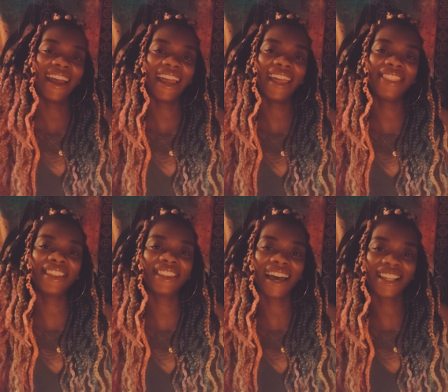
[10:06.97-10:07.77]
And the
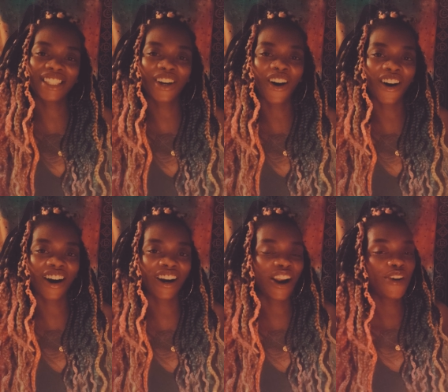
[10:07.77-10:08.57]
last
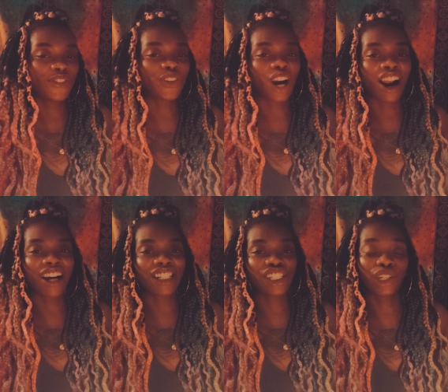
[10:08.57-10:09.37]
card for our
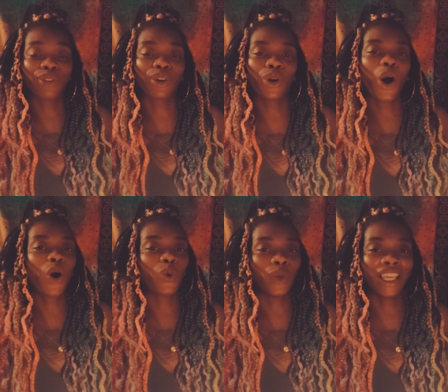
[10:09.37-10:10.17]
general
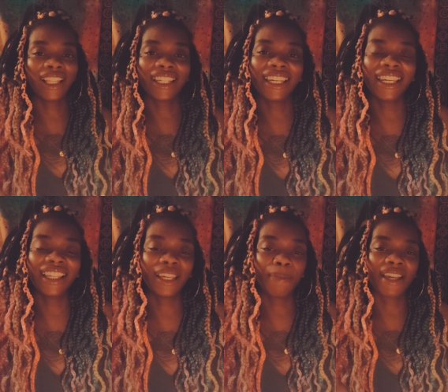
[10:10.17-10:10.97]
weekly
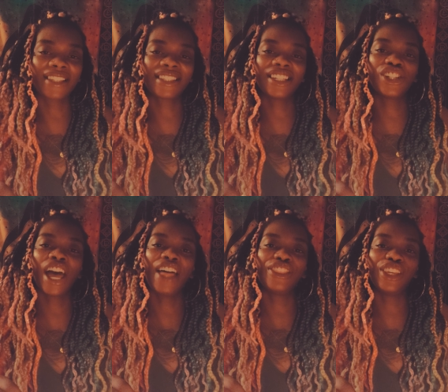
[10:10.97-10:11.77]
healing message
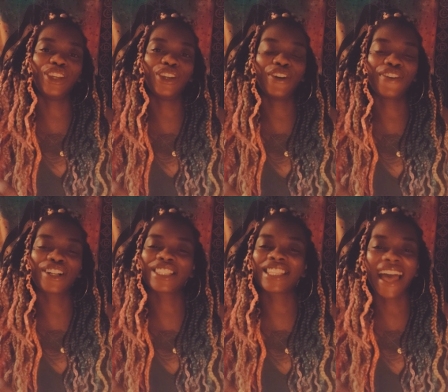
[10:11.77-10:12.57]
the
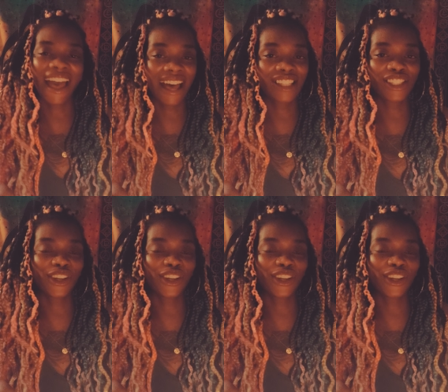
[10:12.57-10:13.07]
universe has your